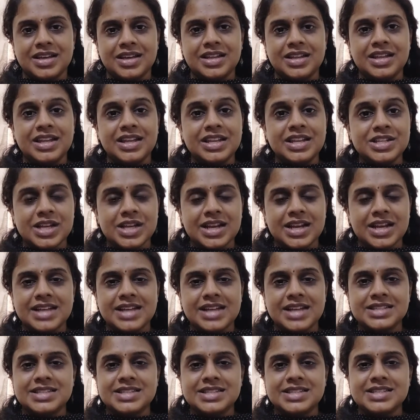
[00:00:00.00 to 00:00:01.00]
In the initial
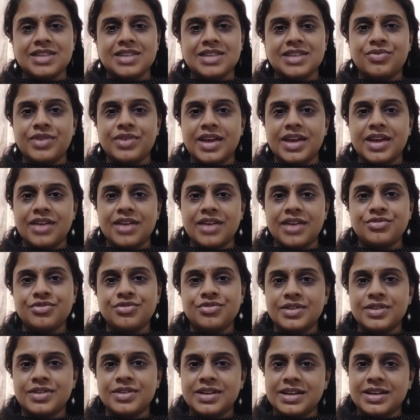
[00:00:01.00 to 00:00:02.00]
class itself, we
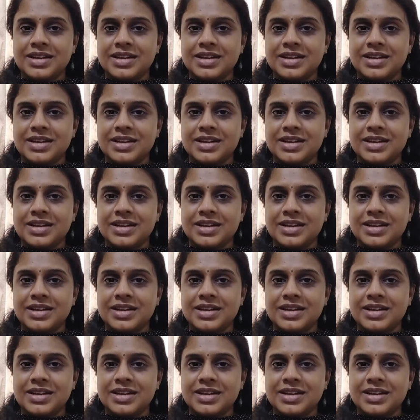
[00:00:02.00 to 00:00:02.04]
have